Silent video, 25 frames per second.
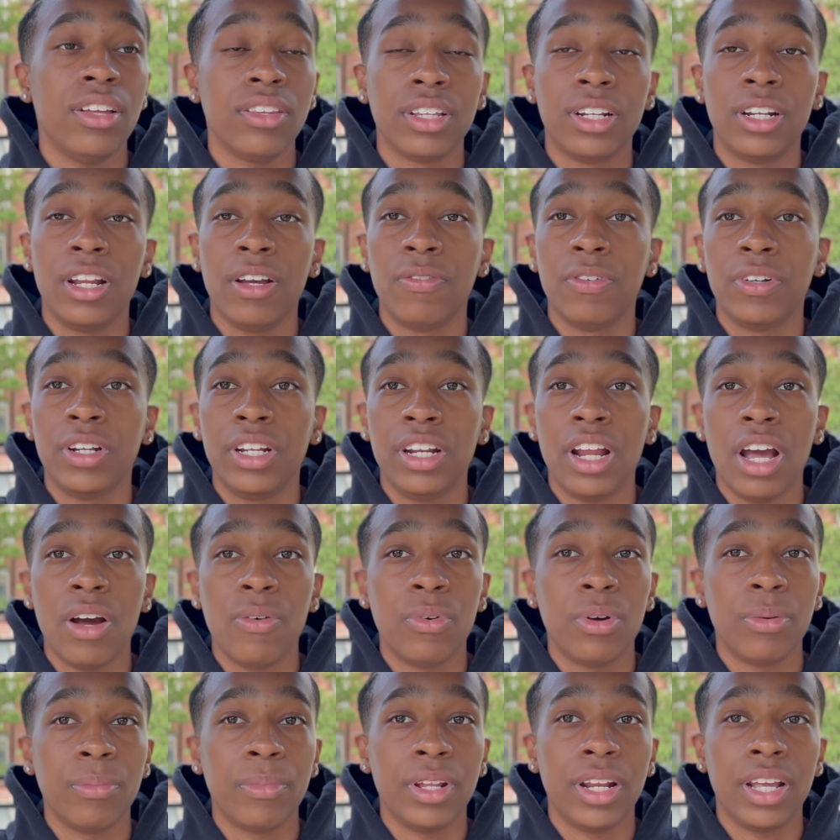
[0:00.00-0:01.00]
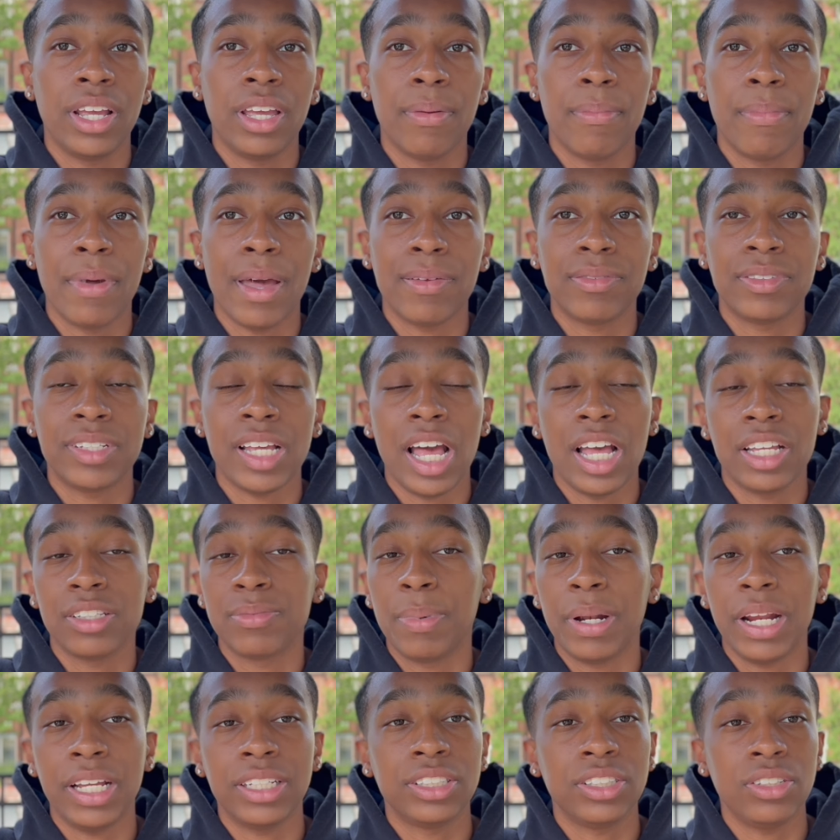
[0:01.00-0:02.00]
the devil did not want me to get baptized,
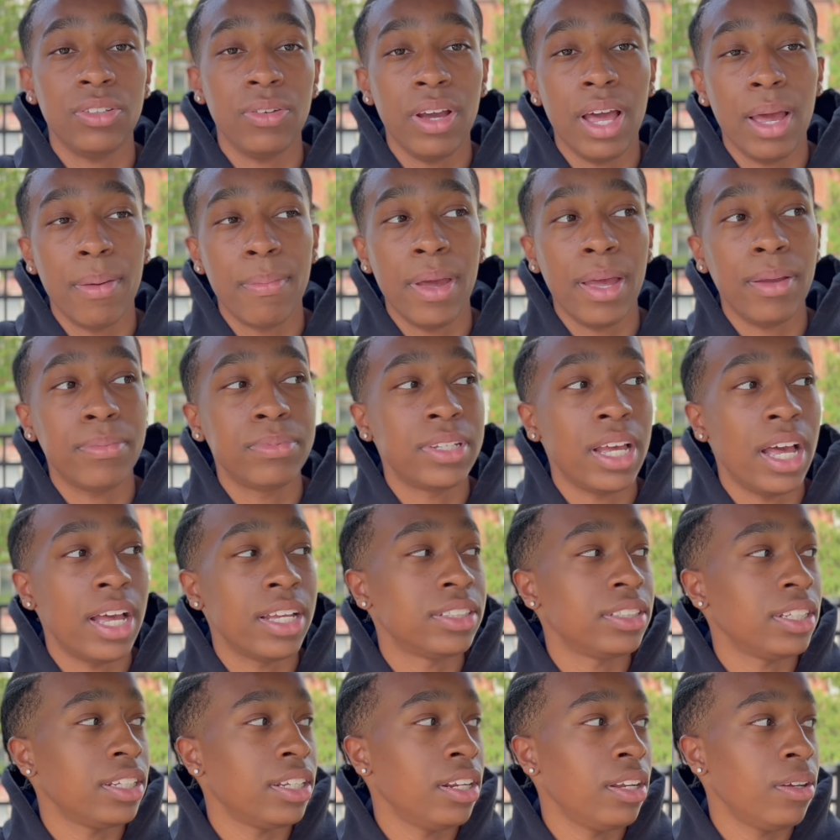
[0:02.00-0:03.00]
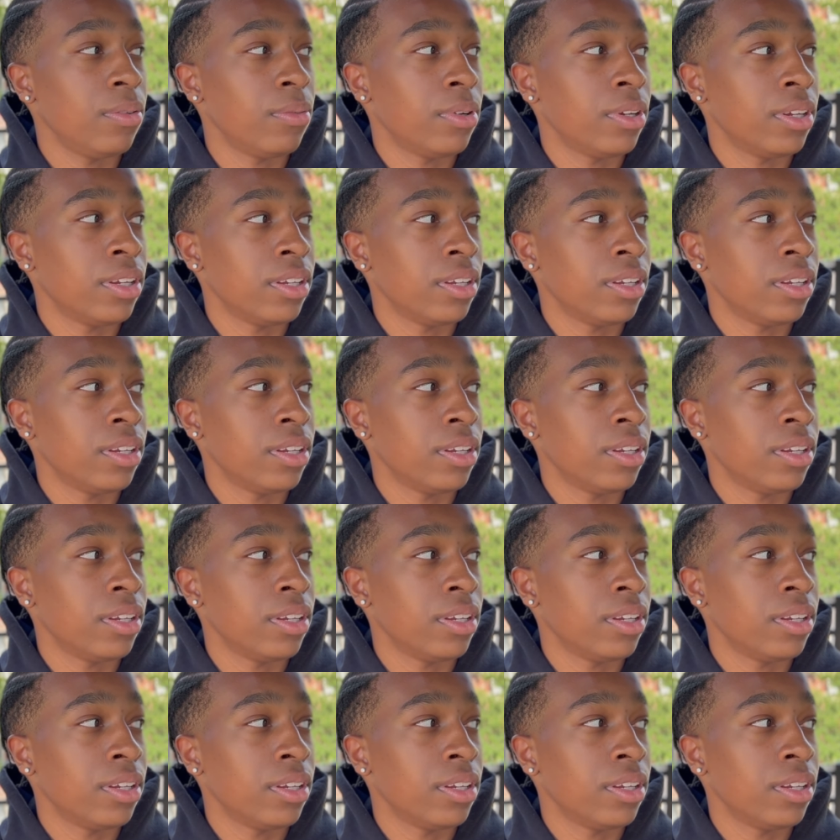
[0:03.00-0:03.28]
but I still got baptized anyway.